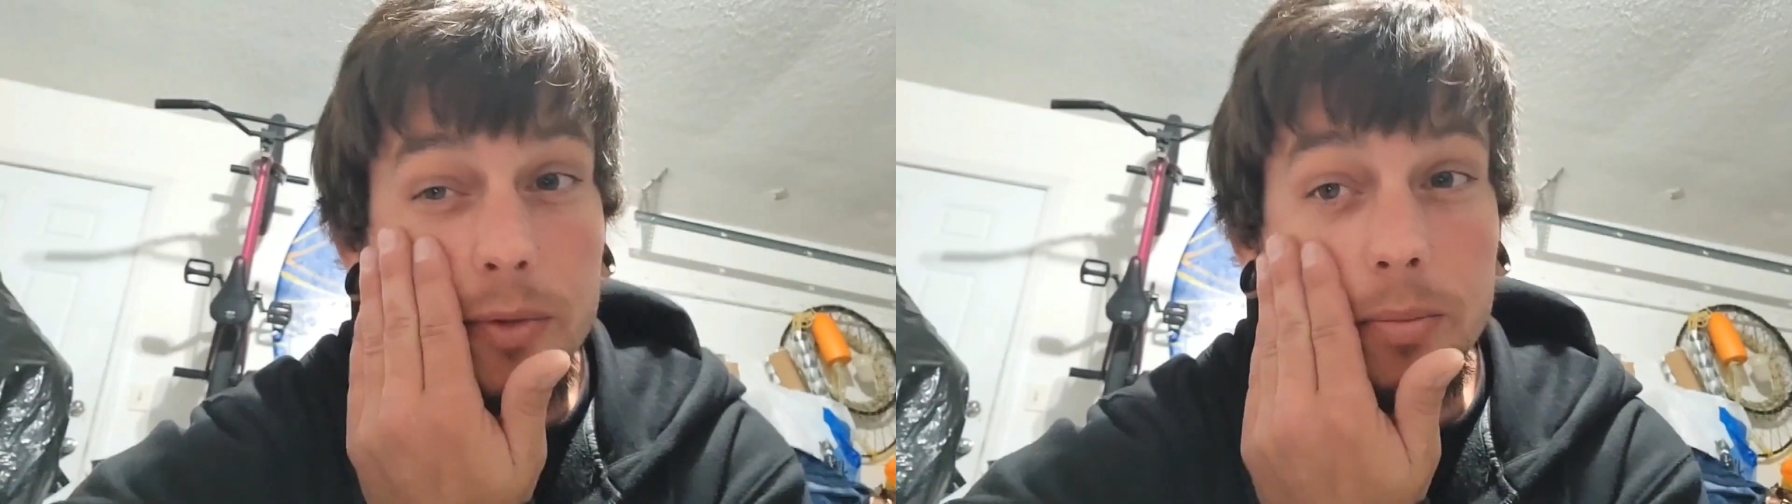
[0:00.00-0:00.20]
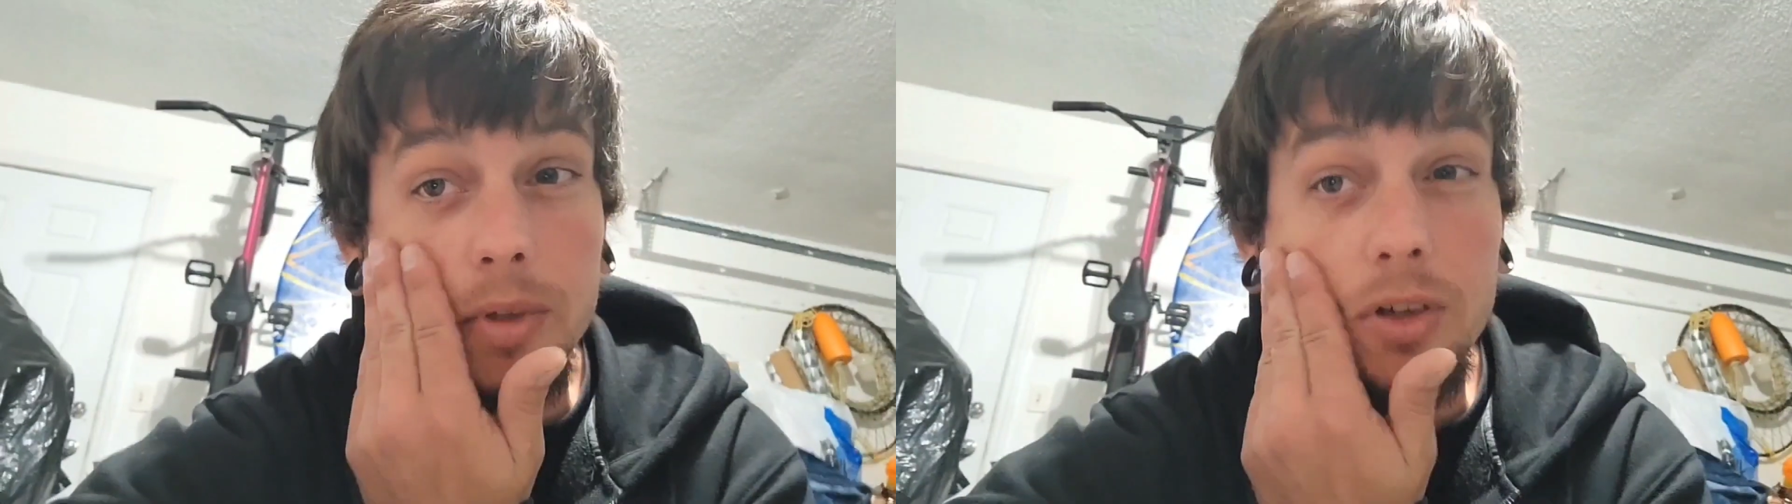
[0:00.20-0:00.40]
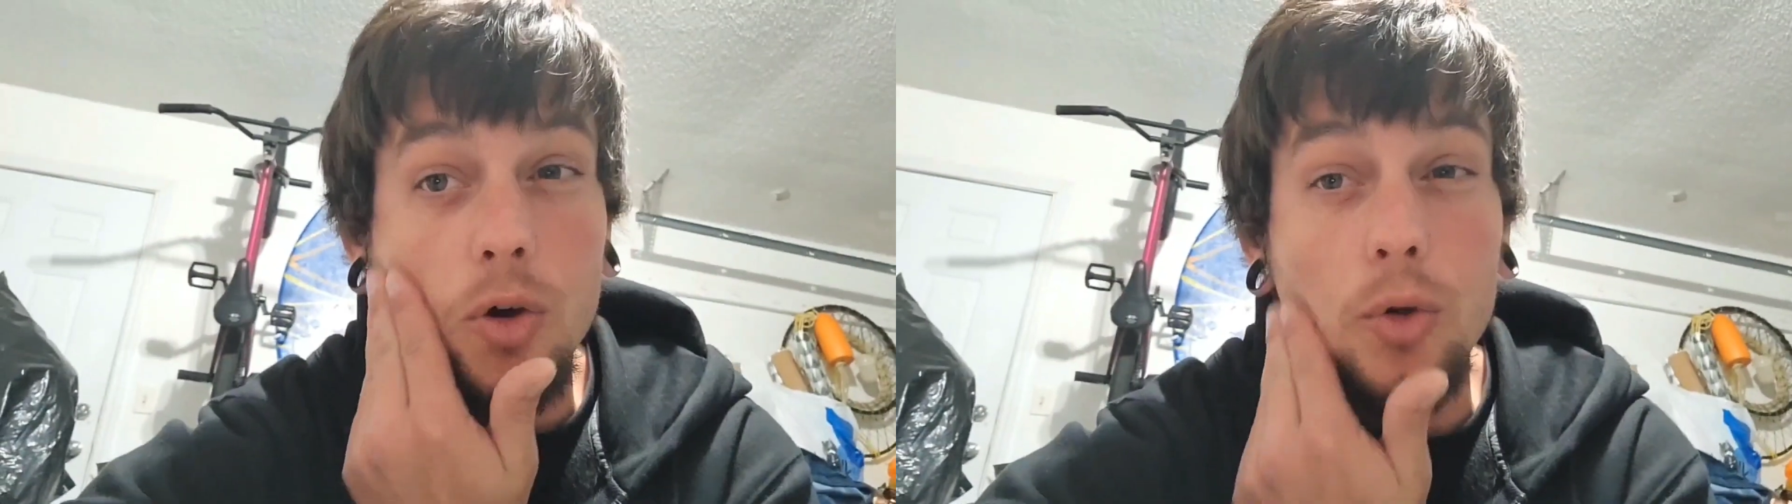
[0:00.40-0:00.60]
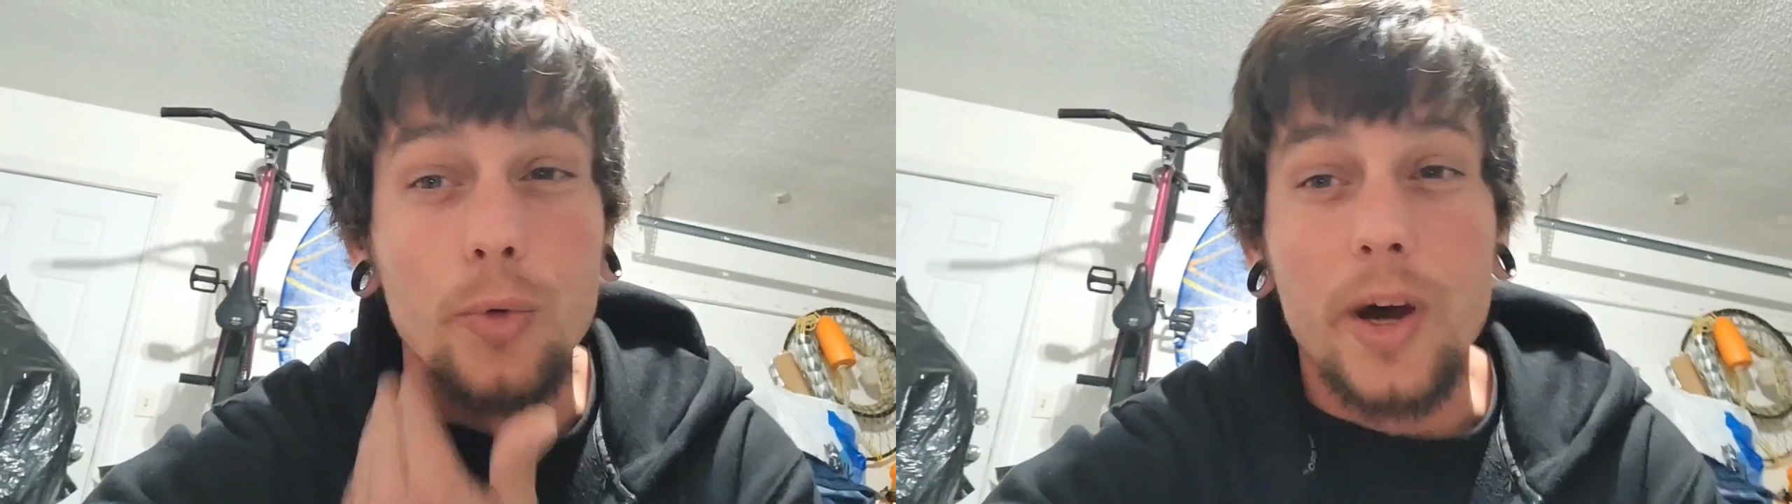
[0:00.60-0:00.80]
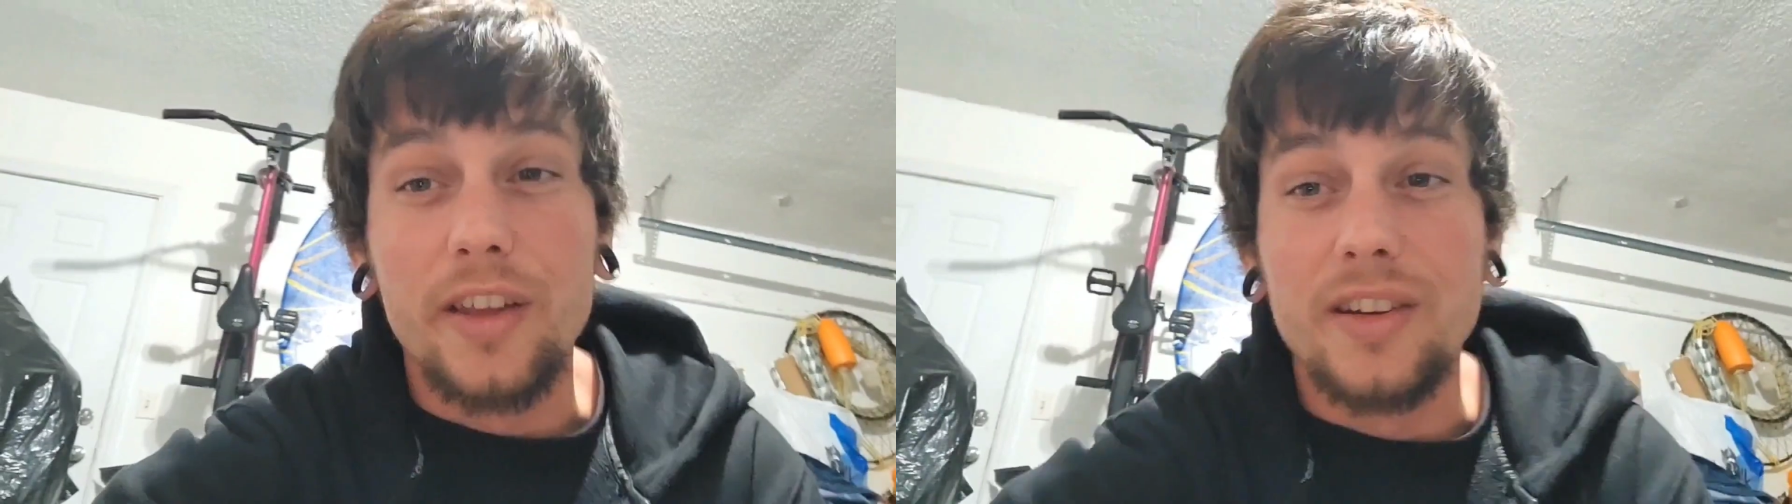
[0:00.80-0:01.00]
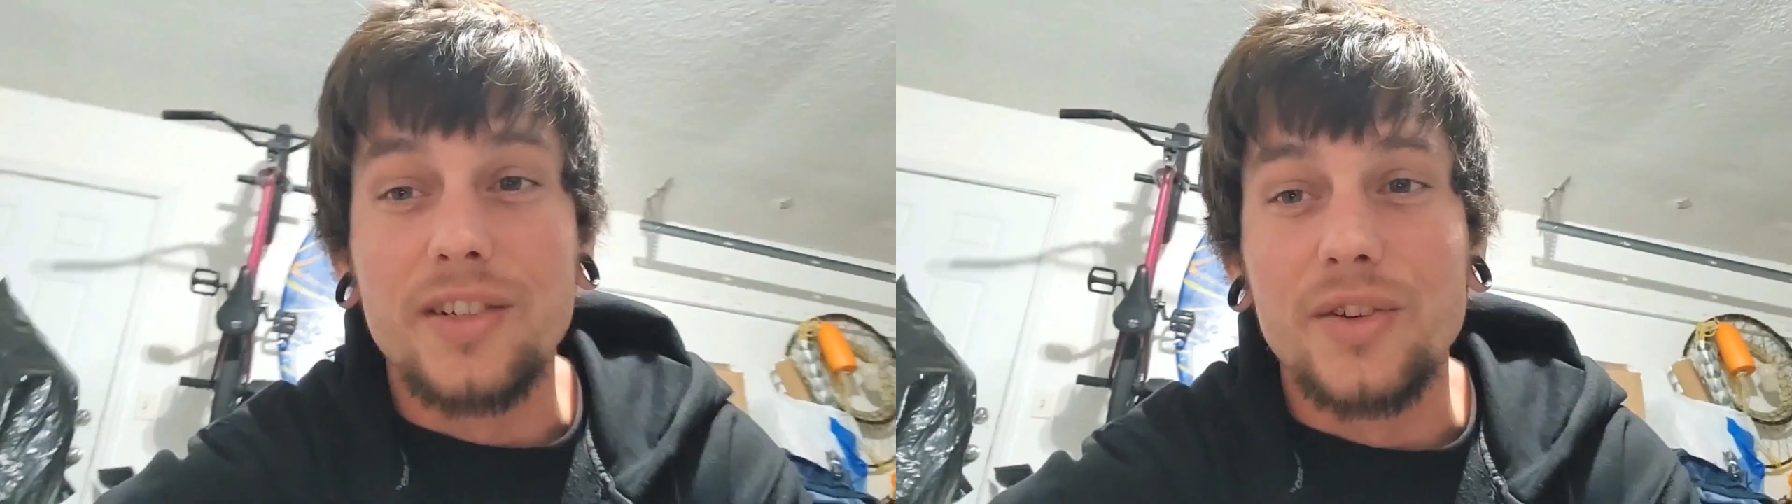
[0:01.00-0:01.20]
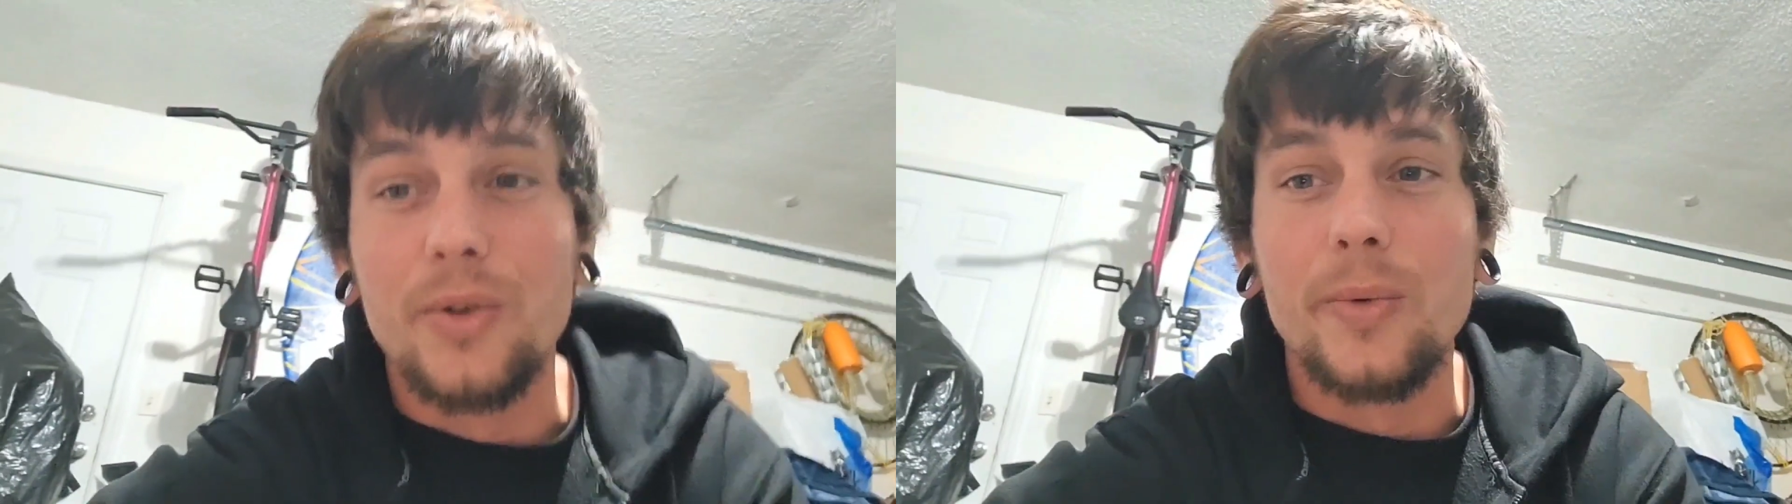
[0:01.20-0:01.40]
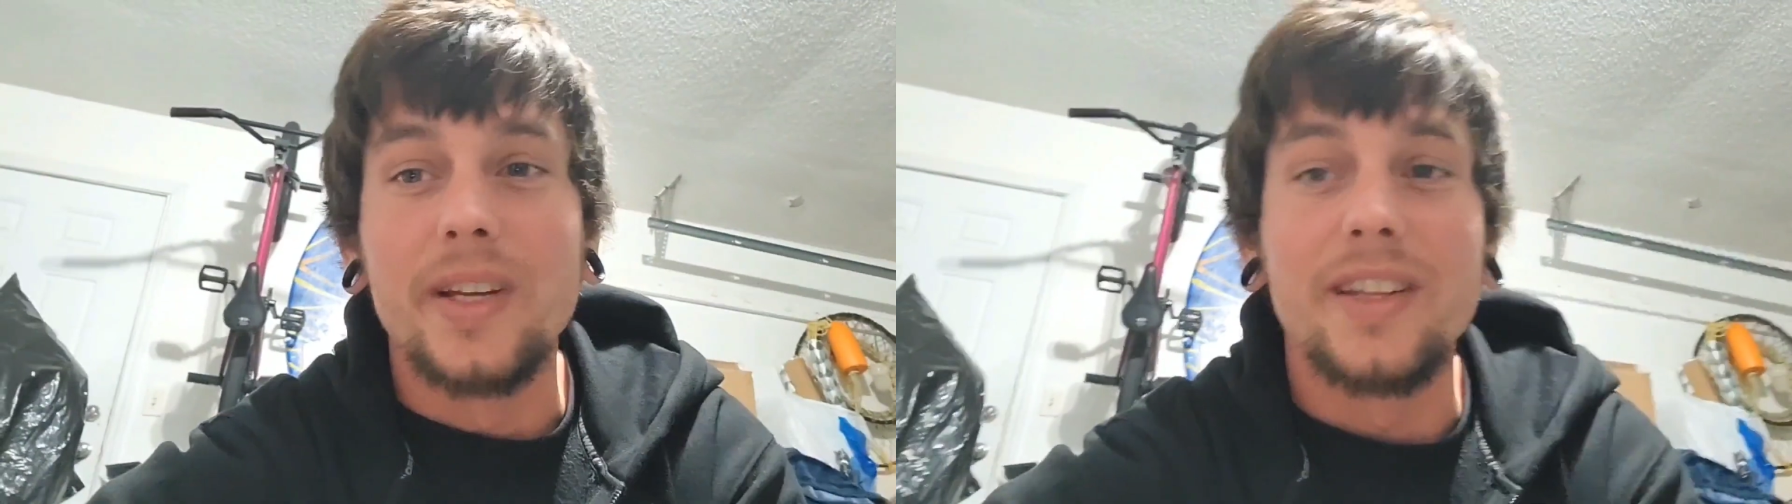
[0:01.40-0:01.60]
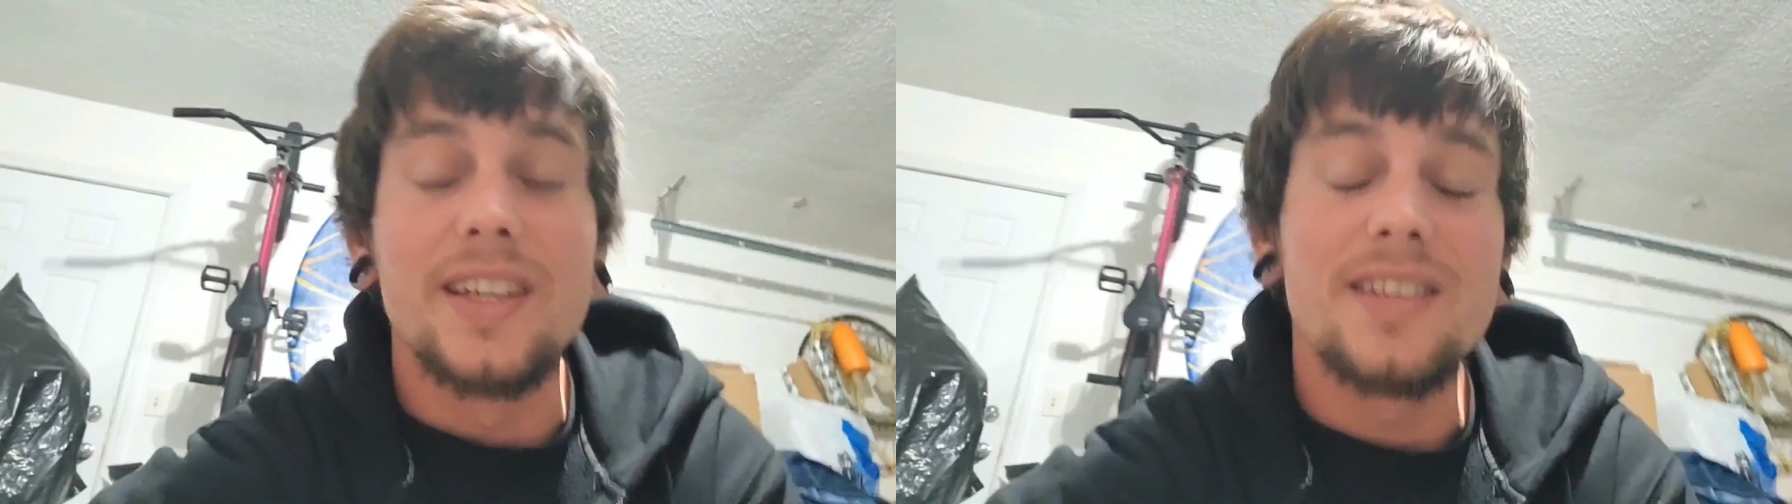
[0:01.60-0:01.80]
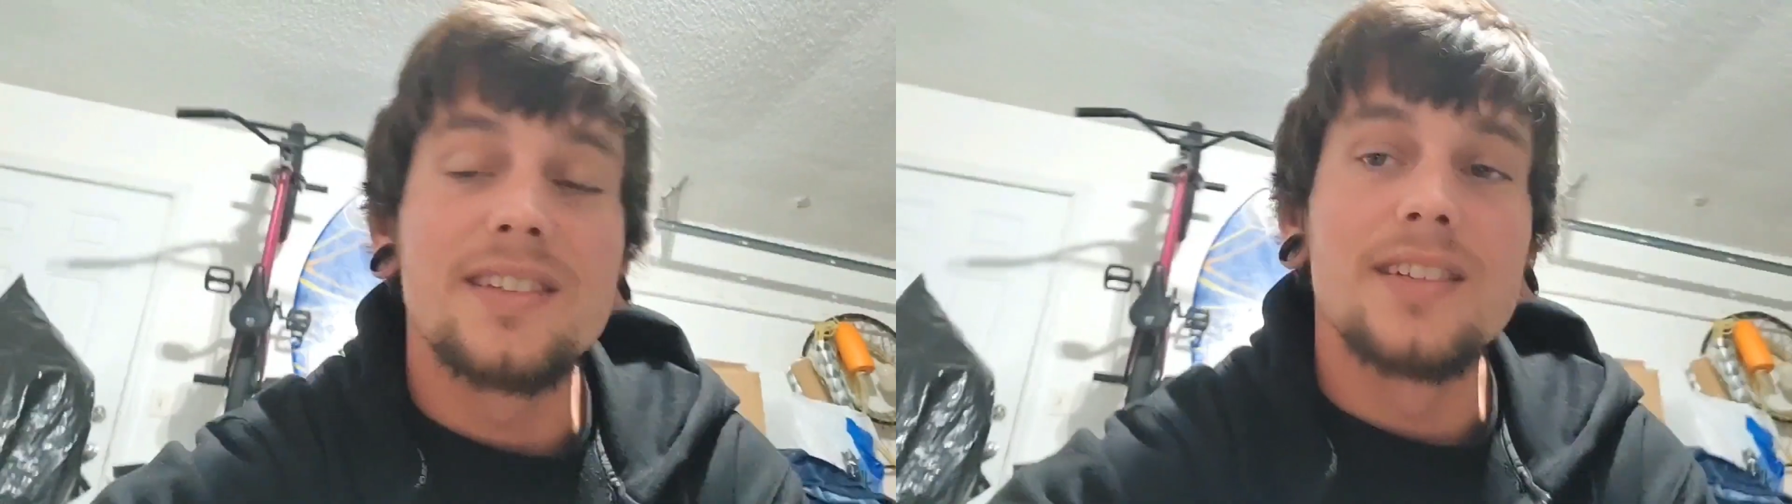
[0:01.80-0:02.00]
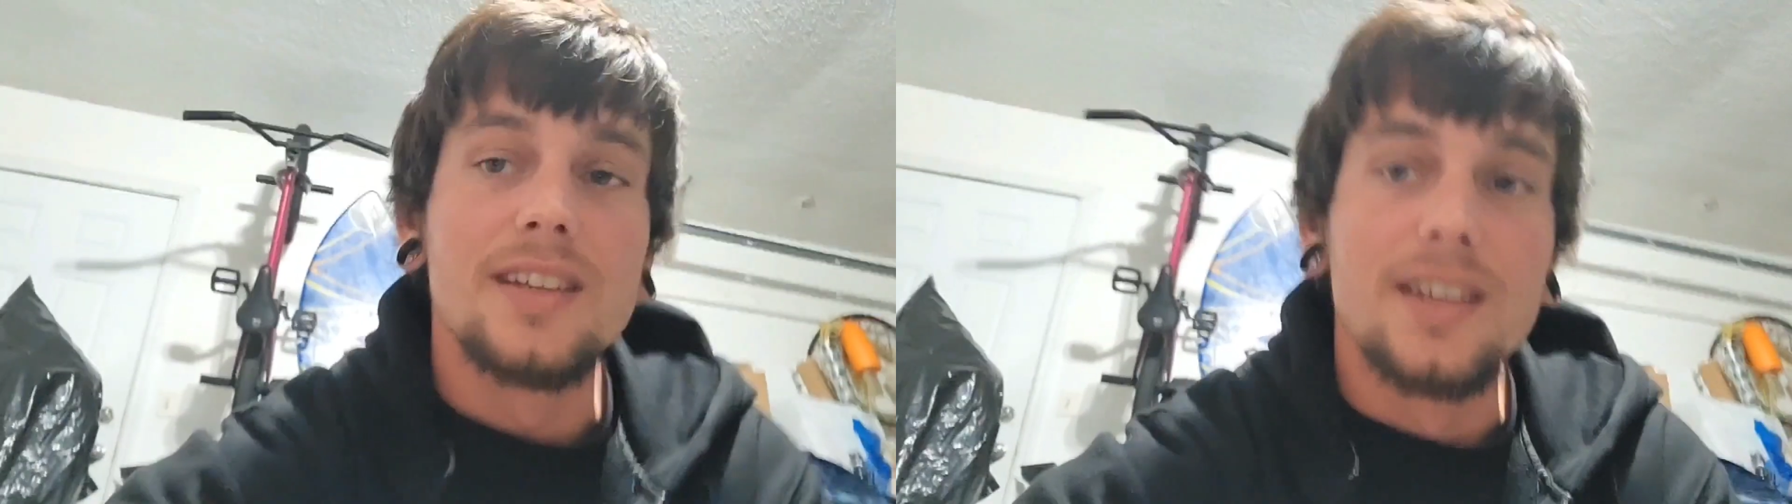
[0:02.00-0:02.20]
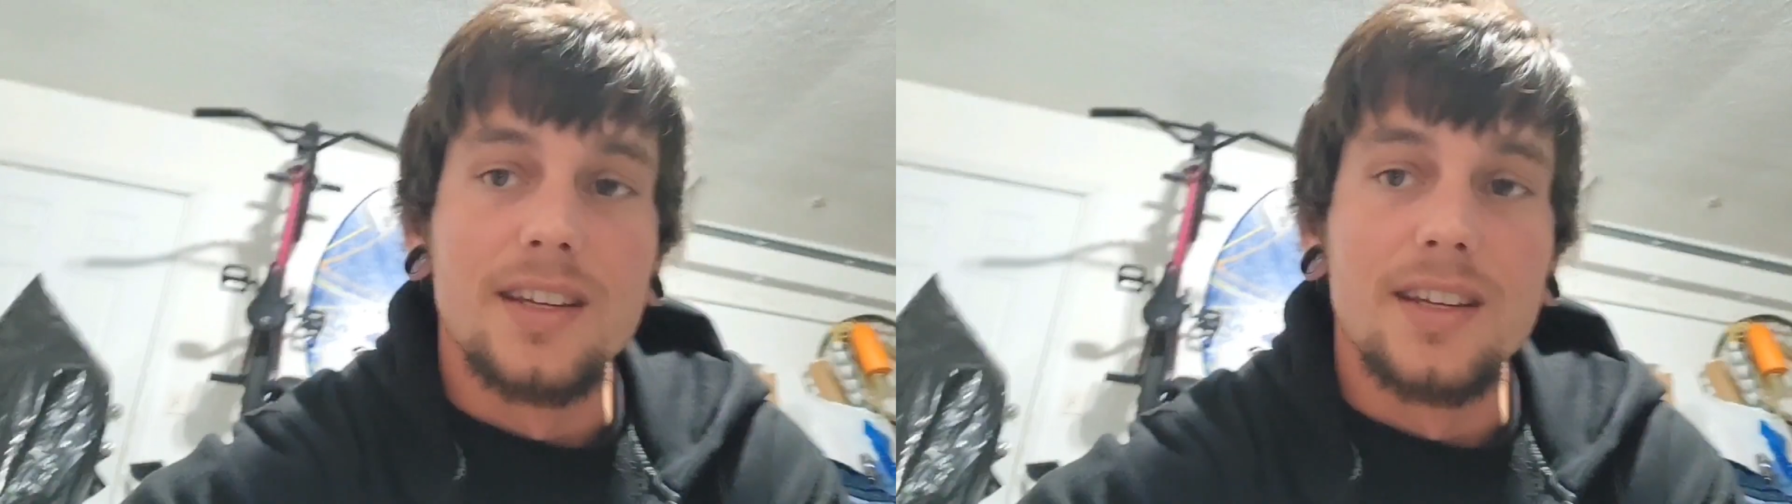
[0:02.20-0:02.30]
from the cold weather doing wheelies.